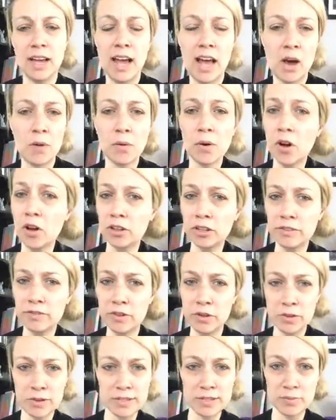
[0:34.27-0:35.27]
How are all of
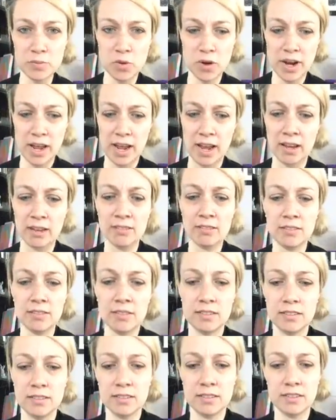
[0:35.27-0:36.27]
you this morning?
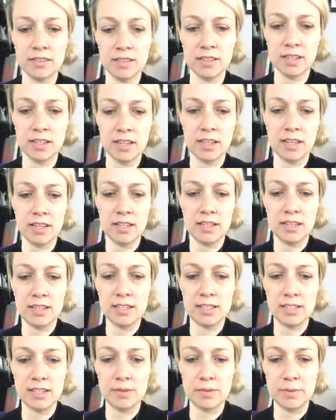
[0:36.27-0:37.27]

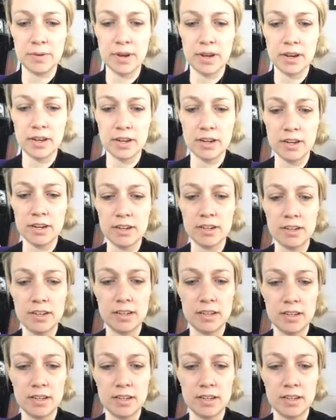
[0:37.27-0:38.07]
Let's see what we got here.